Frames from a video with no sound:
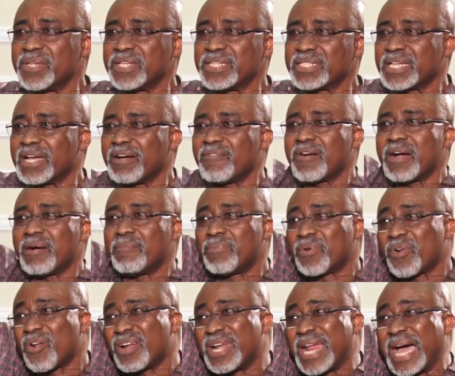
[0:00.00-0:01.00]
He's our
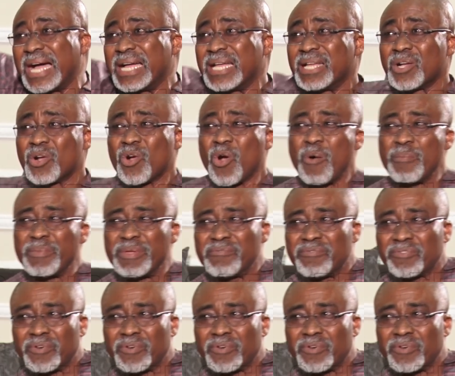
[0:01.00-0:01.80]
brother coming